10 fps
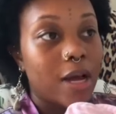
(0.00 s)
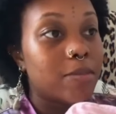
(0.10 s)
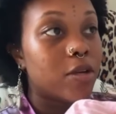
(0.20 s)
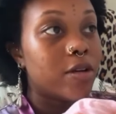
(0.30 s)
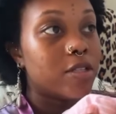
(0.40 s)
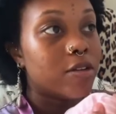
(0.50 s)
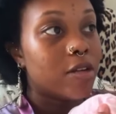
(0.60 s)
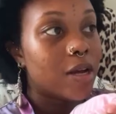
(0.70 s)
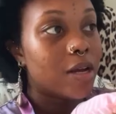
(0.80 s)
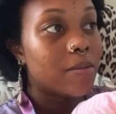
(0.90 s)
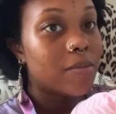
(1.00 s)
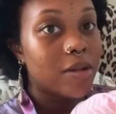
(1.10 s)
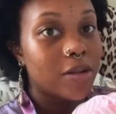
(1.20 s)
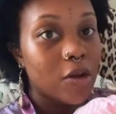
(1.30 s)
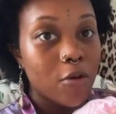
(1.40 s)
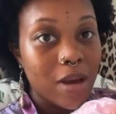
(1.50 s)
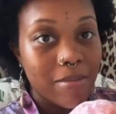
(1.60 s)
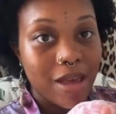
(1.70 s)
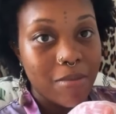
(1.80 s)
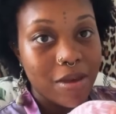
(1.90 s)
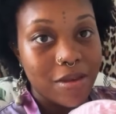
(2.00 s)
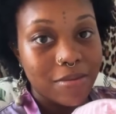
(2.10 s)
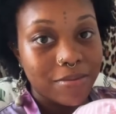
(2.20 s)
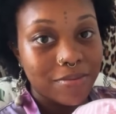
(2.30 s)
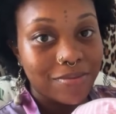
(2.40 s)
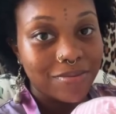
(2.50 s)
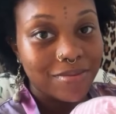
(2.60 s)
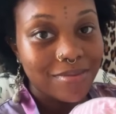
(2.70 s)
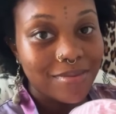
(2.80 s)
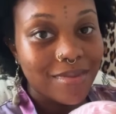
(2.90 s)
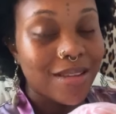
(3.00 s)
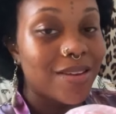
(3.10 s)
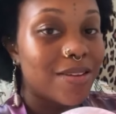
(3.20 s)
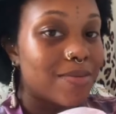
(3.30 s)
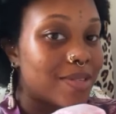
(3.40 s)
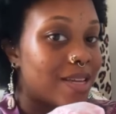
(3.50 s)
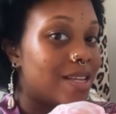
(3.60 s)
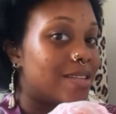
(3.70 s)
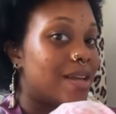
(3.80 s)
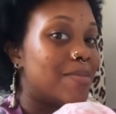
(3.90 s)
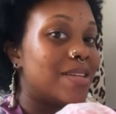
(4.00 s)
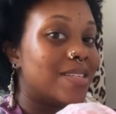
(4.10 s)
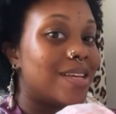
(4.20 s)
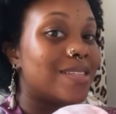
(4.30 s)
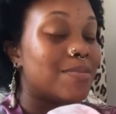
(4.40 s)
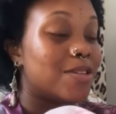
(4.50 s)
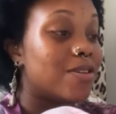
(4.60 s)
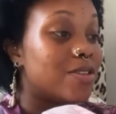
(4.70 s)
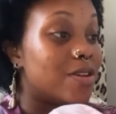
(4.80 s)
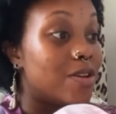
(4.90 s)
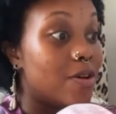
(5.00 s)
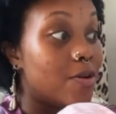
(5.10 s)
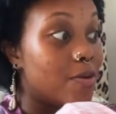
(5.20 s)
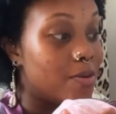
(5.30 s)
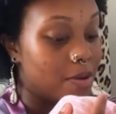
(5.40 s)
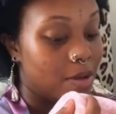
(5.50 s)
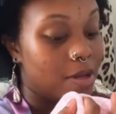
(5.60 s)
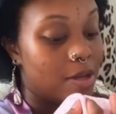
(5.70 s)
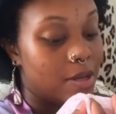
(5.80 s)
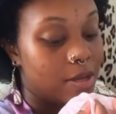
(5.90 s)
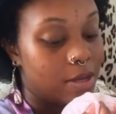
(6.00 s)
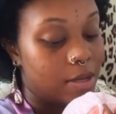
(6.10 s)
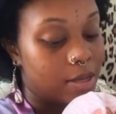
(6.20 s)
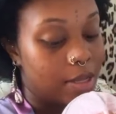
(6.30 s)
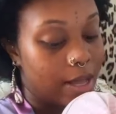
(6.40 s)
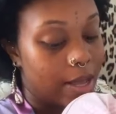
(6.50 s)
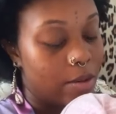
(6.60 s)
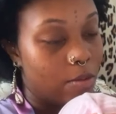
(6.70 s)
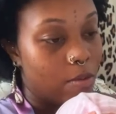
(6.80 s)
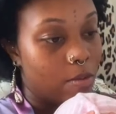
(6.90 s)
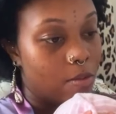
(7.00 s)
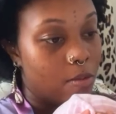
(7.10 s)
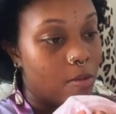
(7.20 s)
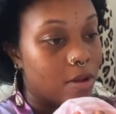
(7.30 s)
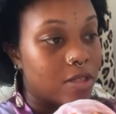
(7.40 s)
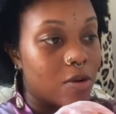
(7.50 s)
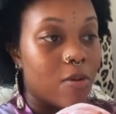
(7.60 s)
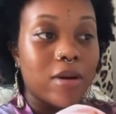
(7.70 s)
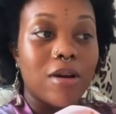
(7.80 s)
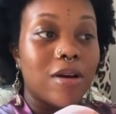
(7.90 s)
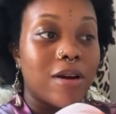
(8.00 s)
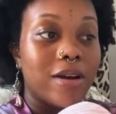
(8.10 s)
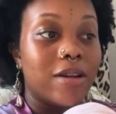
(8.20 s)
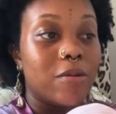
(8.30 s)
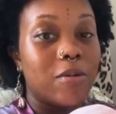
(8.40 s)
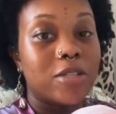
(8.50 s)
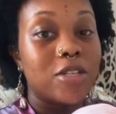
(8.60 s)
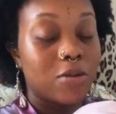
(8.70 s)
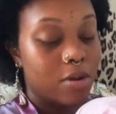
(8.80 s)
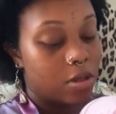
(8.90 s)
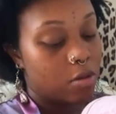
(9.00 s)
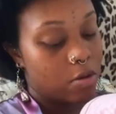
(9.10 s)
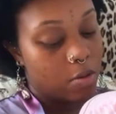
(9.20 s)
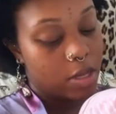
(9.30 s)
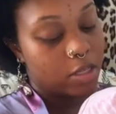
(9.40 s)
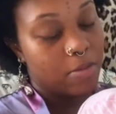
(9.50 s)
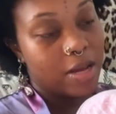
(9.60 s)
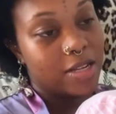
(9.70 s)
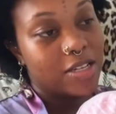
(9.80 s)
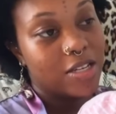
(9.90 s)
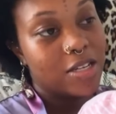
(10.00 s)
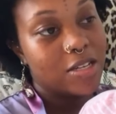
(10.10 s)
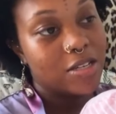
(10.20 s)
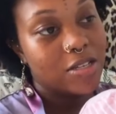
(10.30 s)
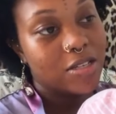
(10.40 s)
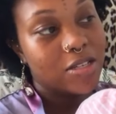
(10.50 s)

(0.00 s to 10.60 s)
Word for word: I'm starting to um, know my baby. You know what I'm saying? If that makes sense. I'm starting to know, like, what's going on. And she's only three weeks, but she's